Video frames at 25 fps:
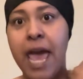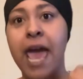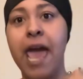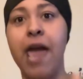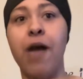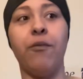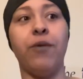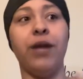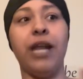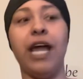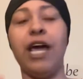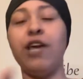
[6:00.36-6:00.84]

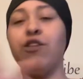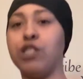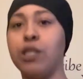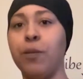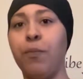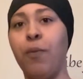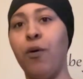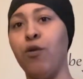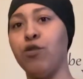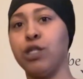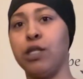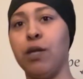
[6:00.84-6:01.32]
And when I used to
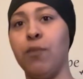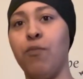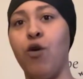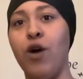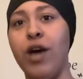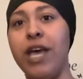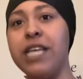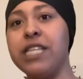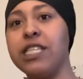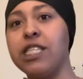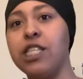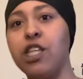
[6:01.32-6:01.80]
post them
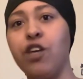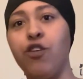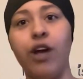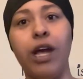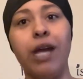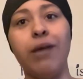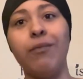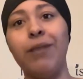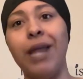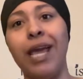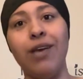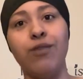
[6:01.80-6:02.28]
on
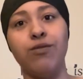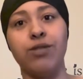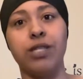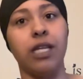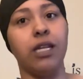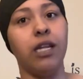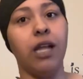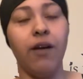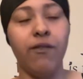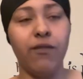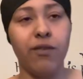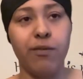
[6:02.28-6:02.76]
Instagram, they used to
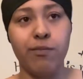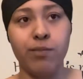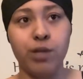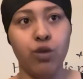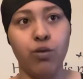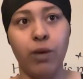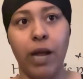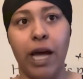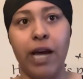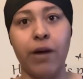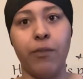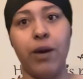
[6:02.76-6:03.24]
love them
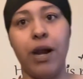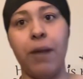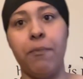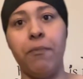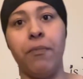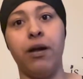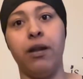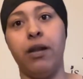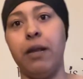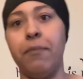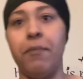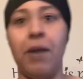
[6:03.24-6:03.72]
too, like when I
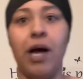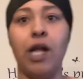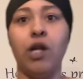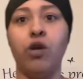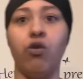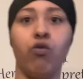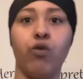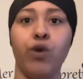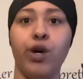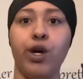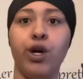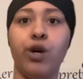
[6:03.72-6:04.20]
put my
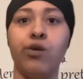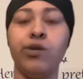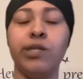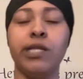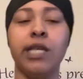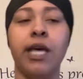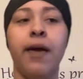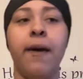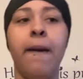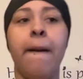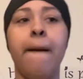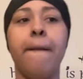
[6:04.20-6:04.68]
little reels.
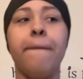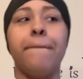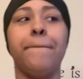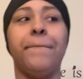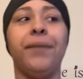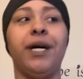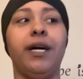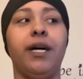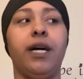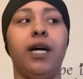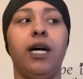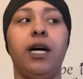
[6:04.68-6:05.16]

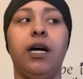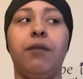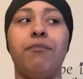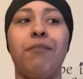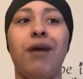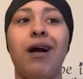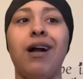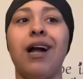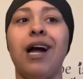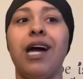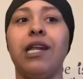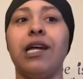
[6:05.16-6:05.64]
But
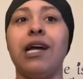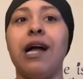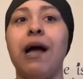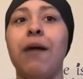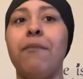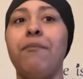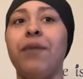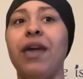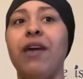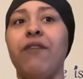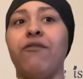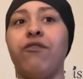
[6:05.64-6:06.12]
I kind of
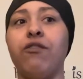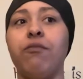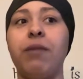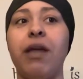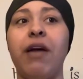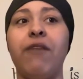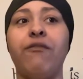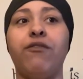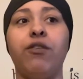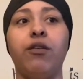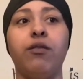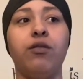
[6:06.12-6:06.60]
got banned from
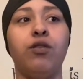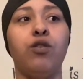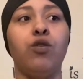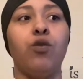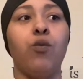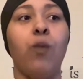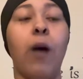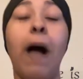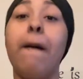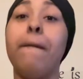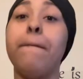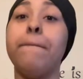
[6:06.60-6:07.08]
that for a
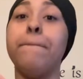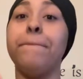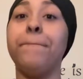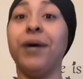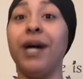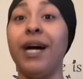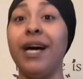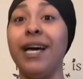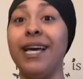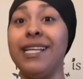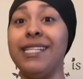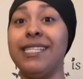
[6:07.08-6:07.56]
little while.
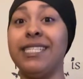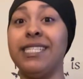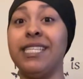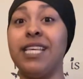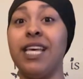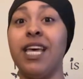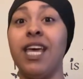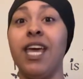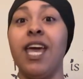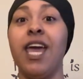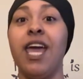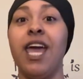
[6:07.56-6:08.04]
But
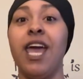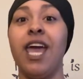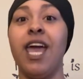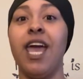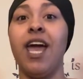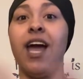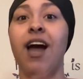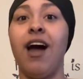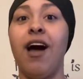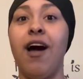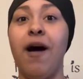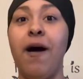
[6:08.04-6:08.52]

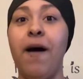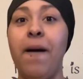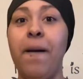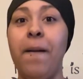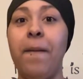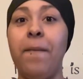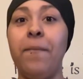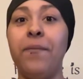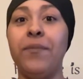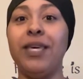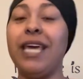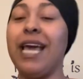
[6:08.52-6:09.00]

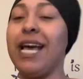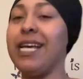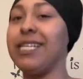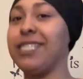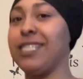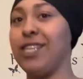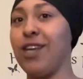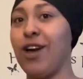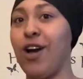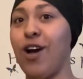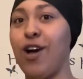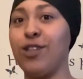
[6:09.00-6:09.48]

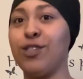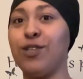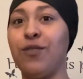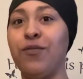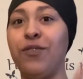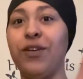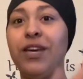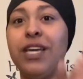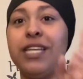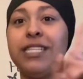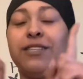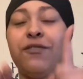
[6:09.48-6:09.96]
yes, y'all, don't
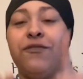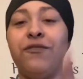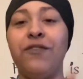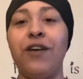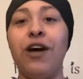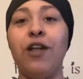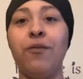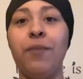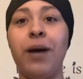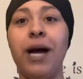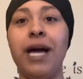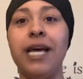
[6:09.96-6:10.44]
forget to
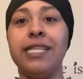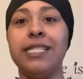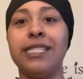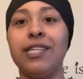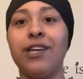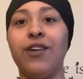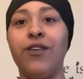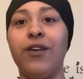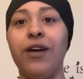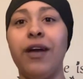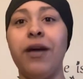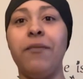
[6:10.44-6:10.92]
follow my
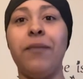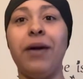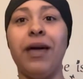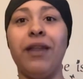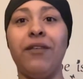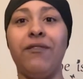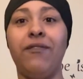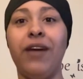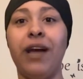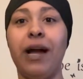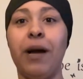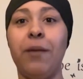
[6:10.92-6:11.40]
Instagram. Matter
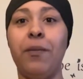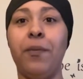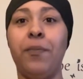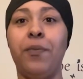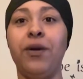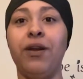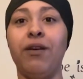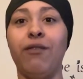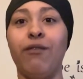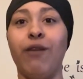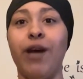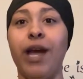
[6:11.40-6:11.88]
of fact, I'm gonna
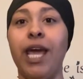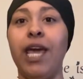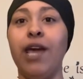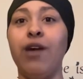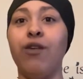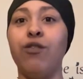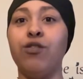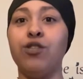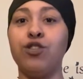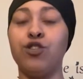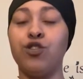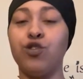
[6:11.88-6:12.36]
put it right
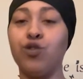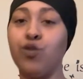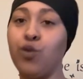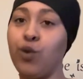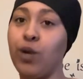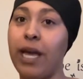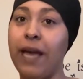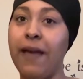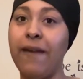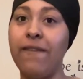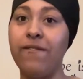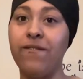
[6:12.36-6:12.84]
here on the
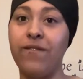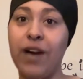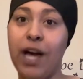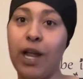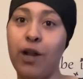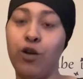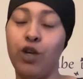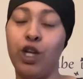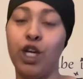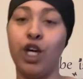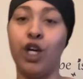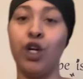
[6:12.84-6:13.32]
screen.
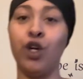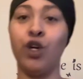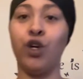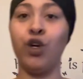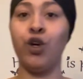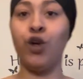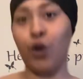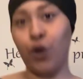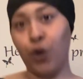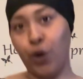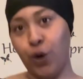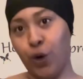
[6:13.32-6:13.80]
Follow your
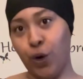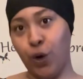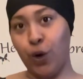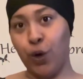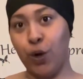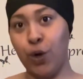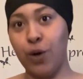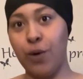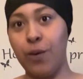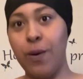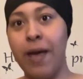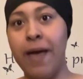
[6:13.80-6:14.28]

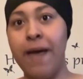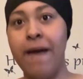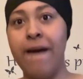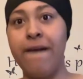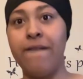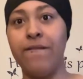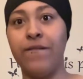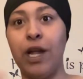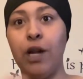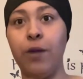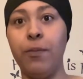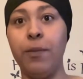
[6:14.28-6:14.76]
girl.
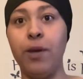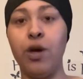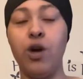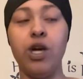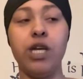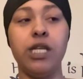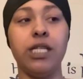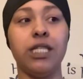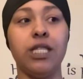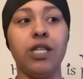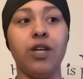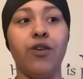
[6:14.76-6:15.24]
Follow
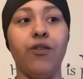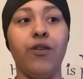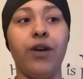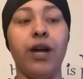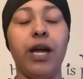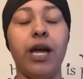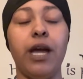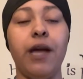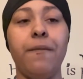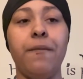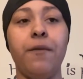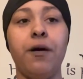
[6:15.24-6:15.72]
her
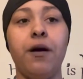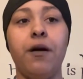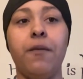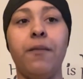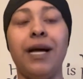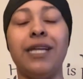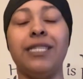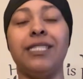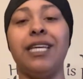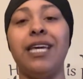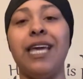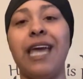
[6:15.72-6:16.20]
Instagram.
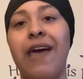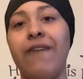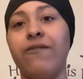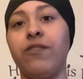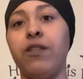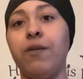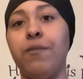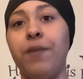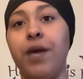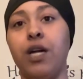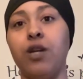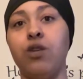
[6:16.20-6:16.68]
I did have
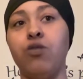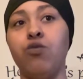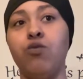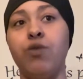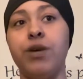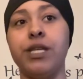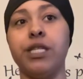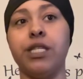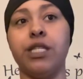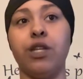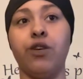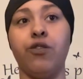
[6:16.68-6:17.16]
to make a new
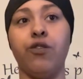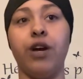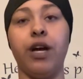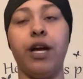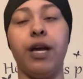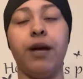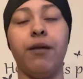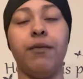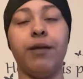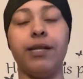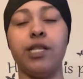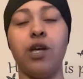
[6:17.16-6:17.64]

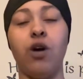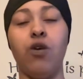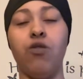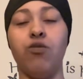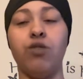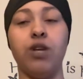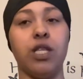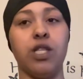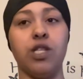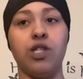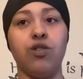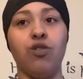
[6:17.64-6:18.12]
Instagram. That's a whole
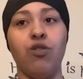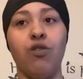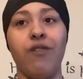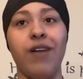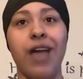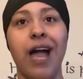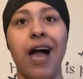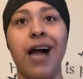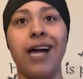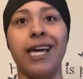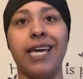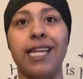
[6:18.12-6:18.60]
other story.
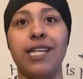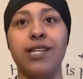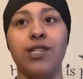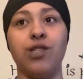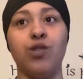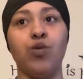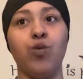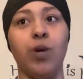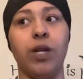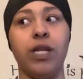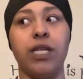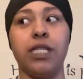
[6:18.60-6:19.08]
I'll get into
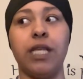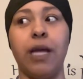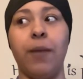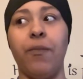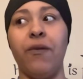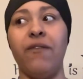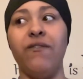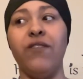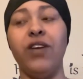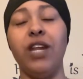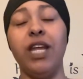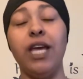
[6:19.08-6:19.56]

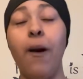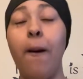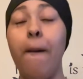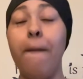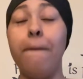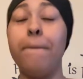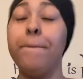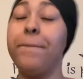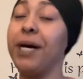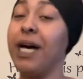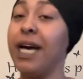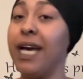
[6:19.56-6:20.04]
another video.
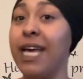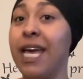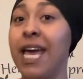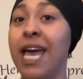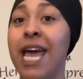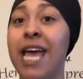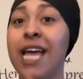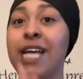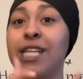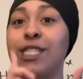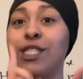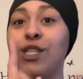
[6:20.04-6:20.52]

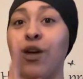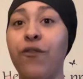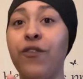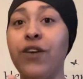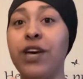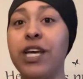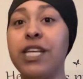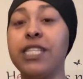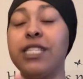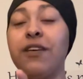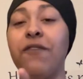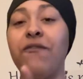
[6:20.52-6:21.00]
But don't
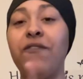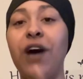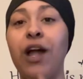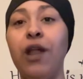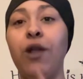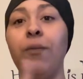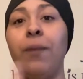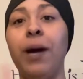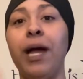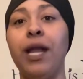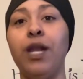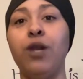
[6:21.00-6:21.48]
forget to
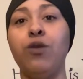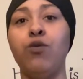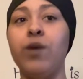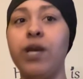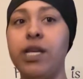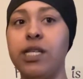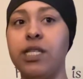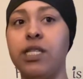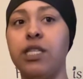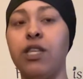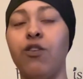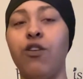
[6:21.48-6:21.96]
follow my new
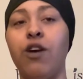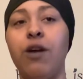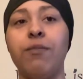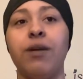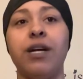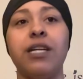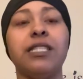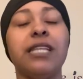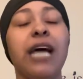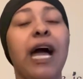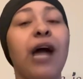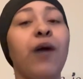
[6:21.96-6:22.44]
Instagram,
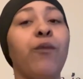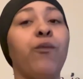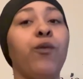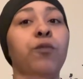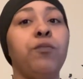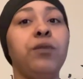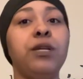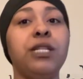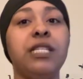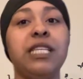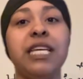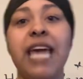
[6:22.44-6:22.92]
because I will
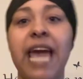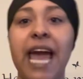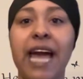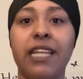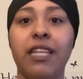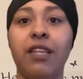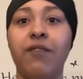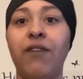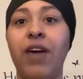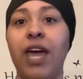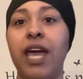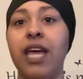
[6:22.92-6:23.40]
be
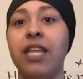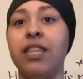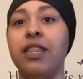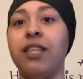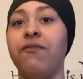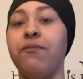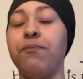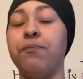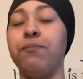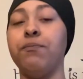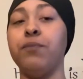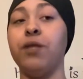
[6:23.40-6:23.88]

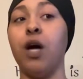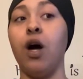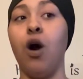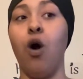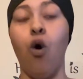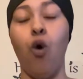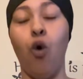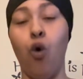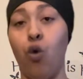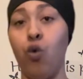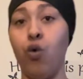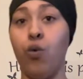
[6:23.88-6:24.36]
deactivating the
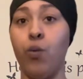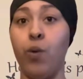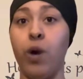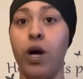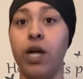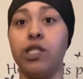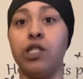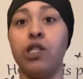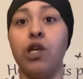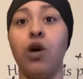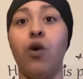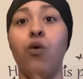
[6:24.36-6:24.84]
old
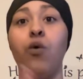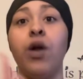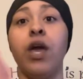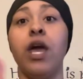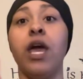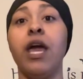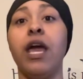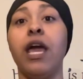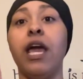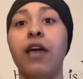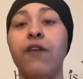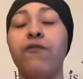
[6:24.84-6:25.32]
one. So
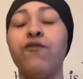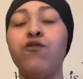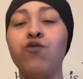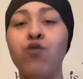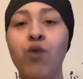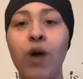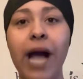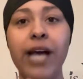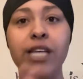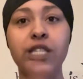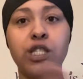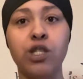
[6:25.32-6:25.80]
if you
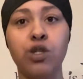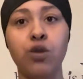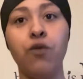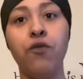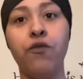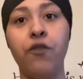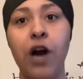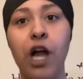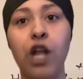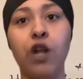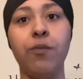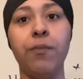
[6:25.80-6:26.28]
guys do
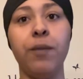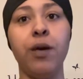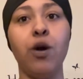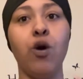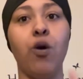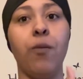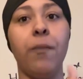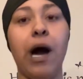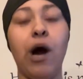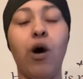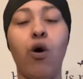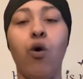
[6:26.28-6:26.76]
follow me
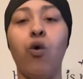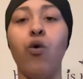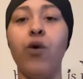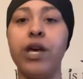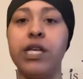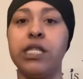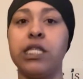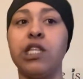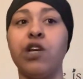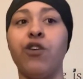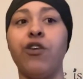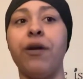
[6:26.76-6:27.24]
on my old
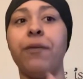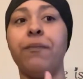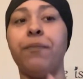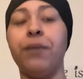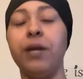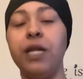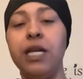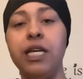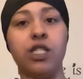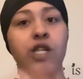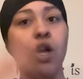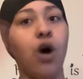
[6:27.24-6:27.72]
Instagram,
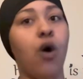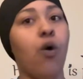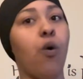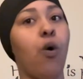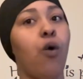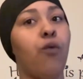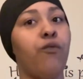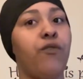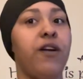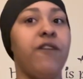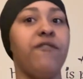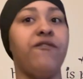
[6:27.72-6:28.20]
please
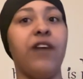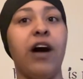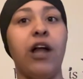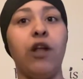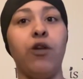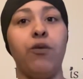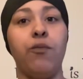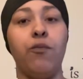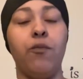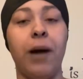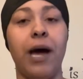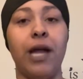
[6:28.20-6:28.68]
go over and
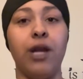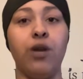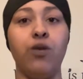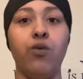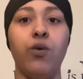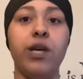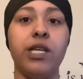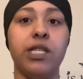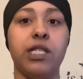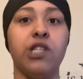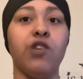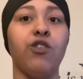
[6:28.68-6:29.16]
follow my new
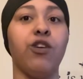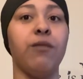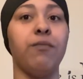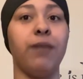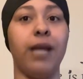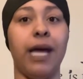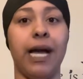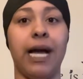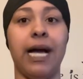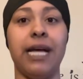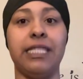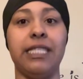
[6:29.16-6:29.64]
Instagram,
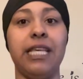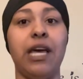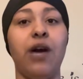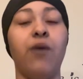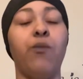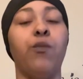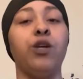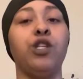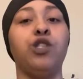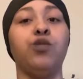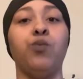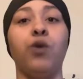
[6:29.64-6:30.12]
like I
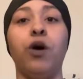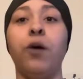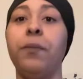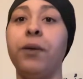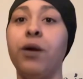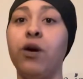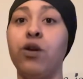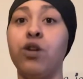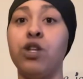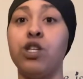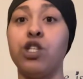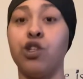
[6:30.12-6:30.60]
said, which will
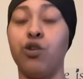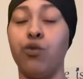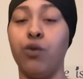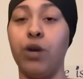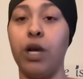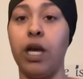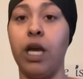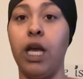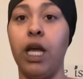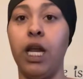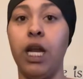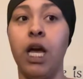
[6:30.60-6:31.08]
be on the
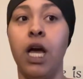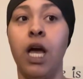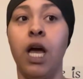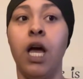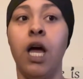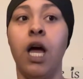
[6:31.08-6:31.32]
screen.